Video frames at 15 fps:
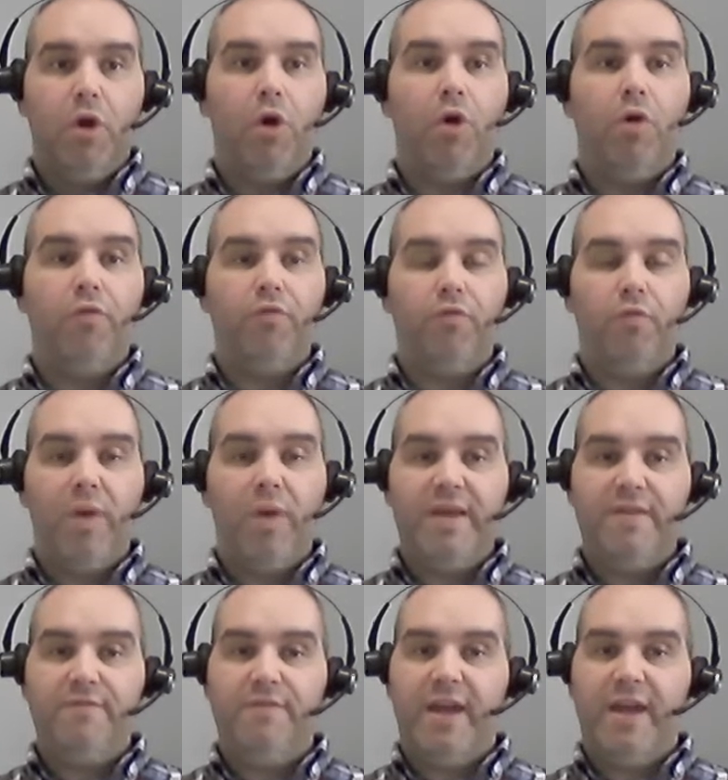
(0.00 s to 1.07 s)
of
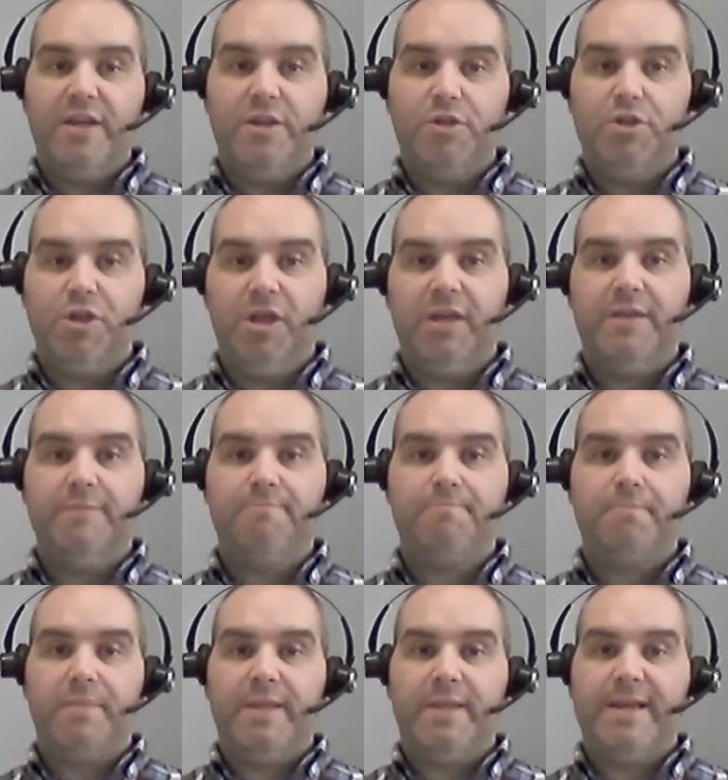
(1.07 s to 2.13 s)
wave energy,
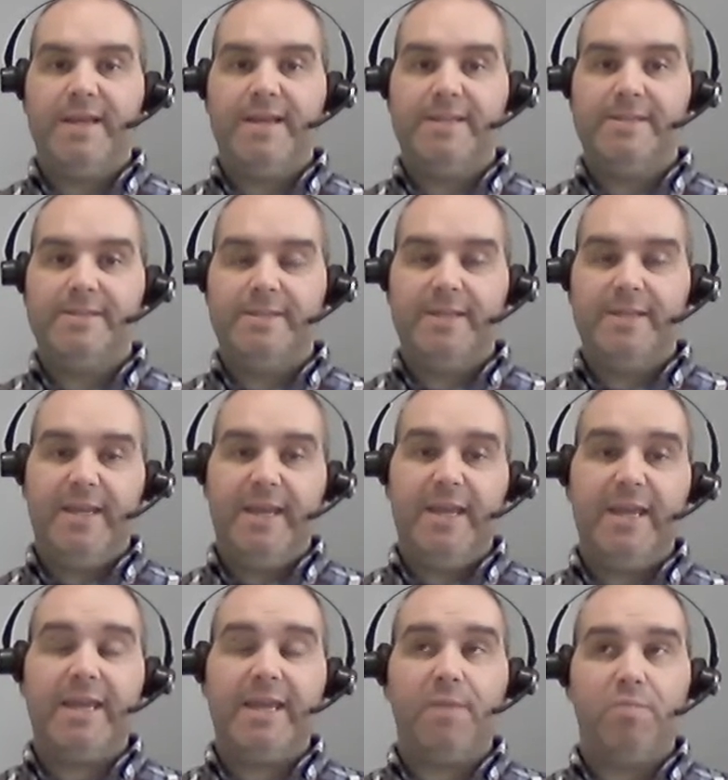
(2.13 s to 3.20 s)
and
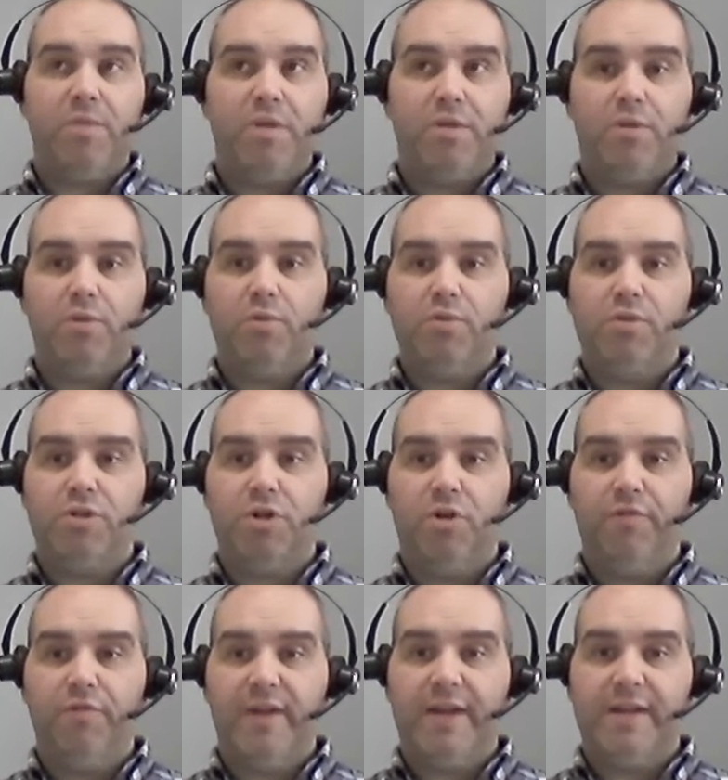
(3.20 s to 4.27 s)
it can be thought
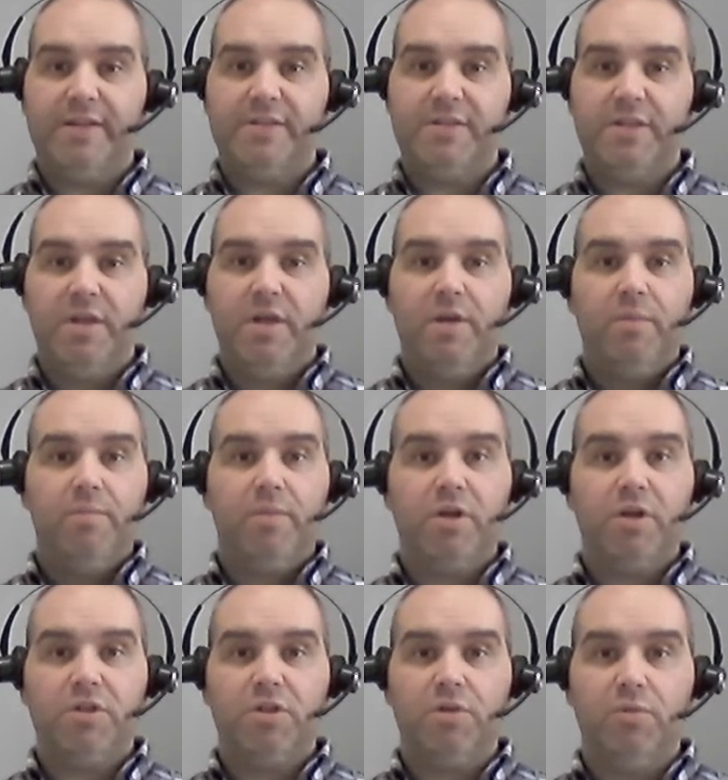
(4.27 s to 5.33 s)
of as
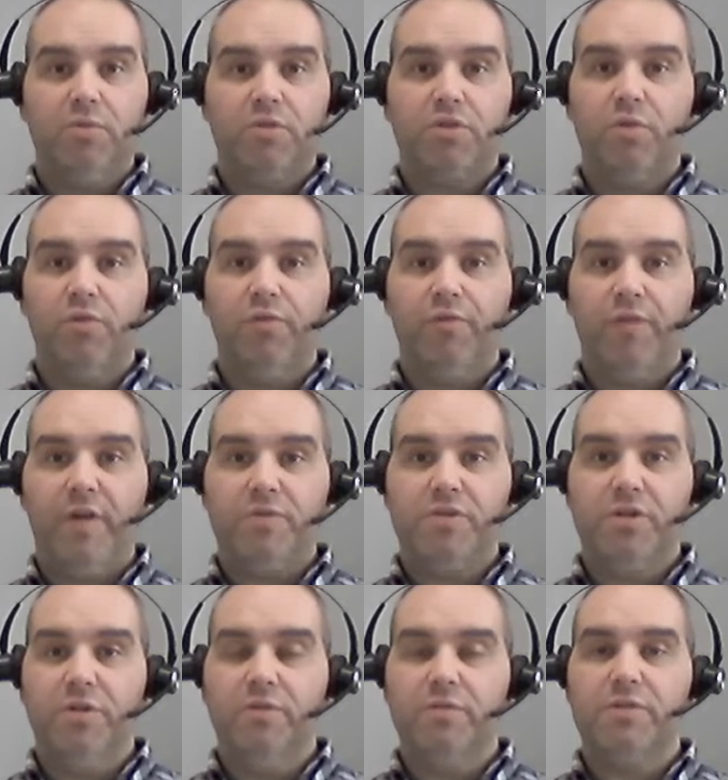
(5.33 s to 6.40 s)
particles called
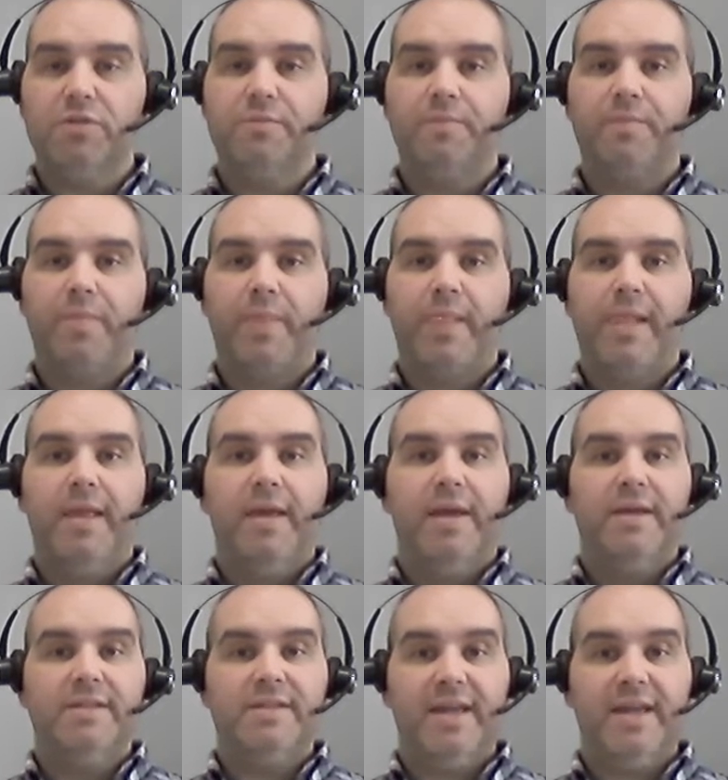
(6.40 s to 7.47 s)
photons.
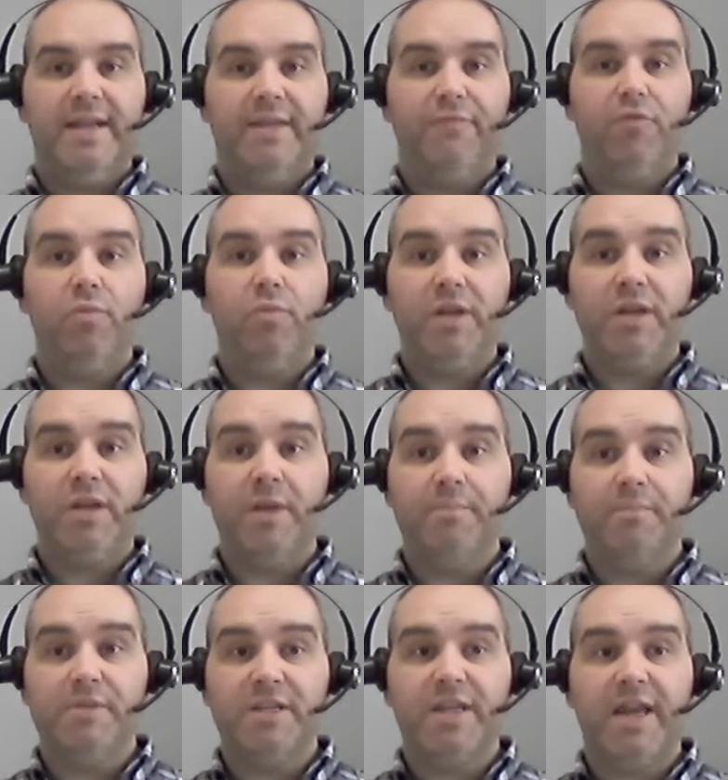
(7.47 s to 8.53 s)
At A level, we
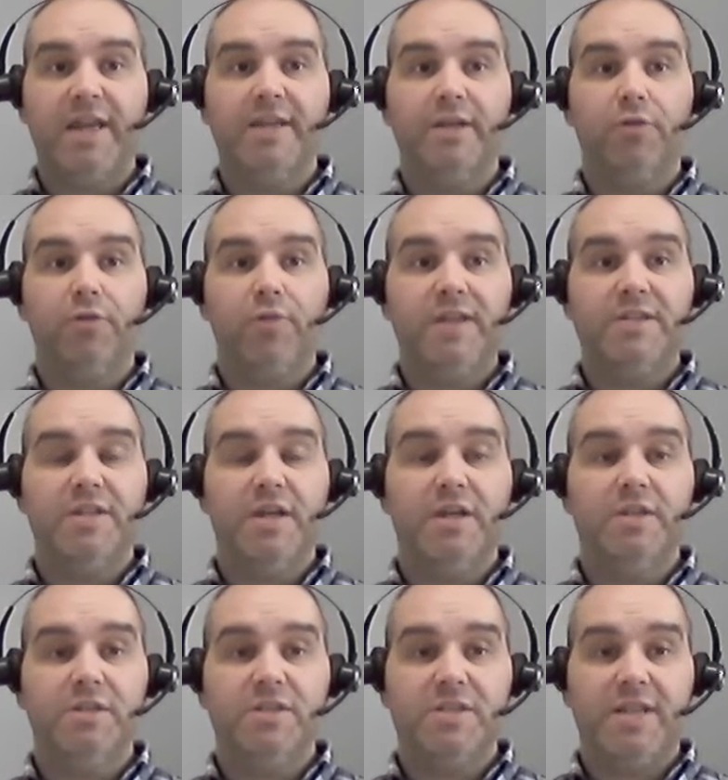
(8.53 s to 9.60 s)
come to gain a greater
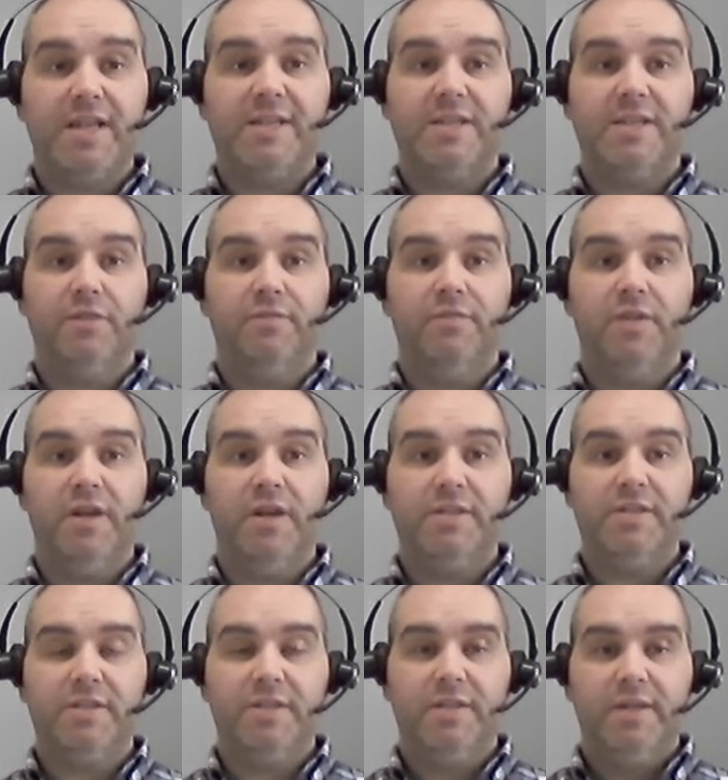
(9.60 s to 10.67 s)
understanding of
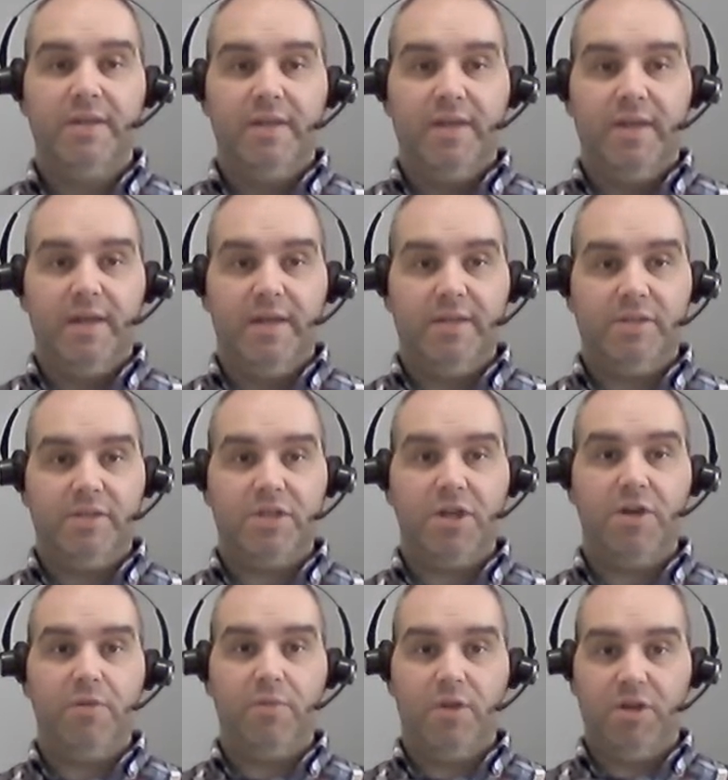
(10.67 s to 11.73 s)
light, and
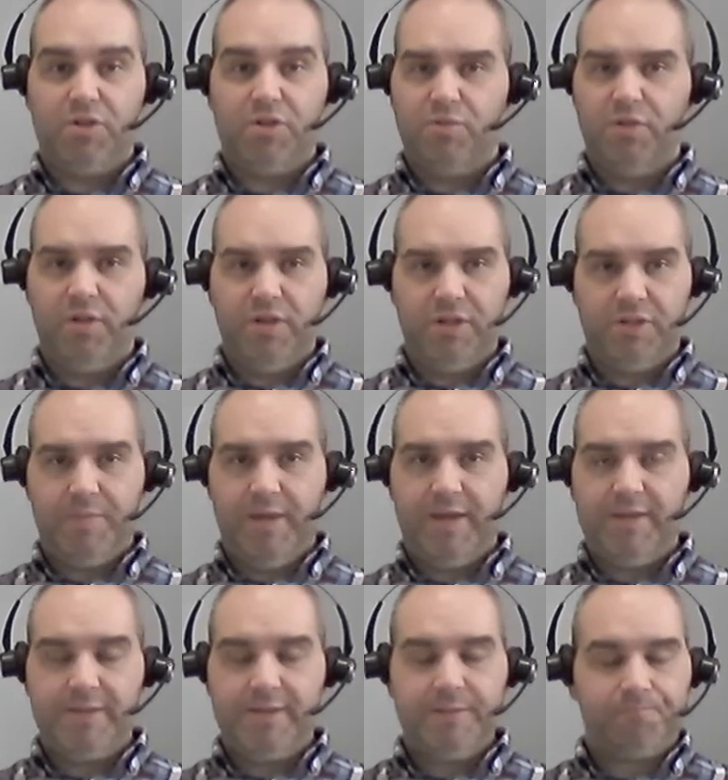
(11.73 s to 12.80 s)
so I shall not
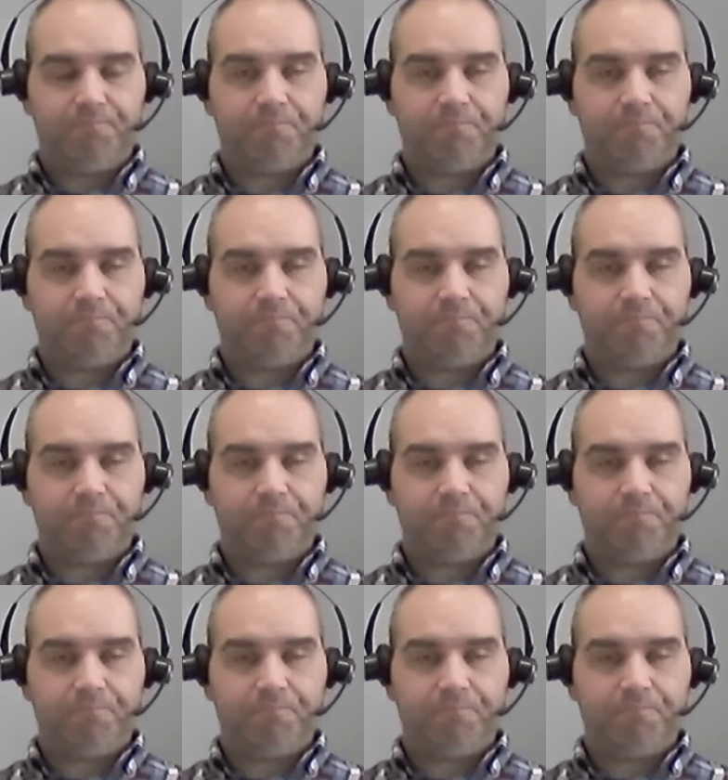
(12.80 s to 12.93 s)
expand